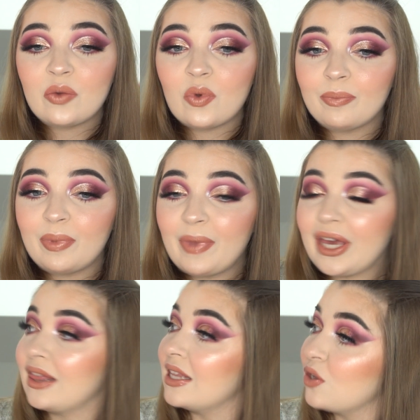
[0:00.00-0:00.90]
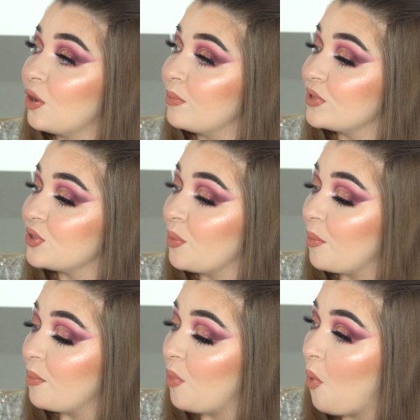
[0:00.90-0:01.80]
will be picking this up
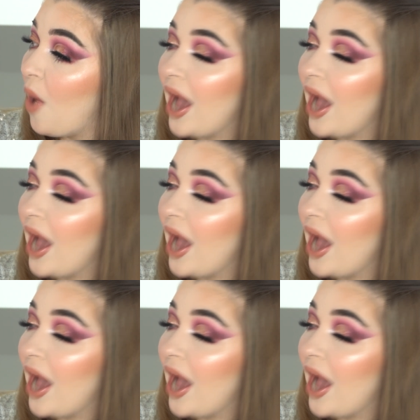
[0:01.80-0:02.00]
some more.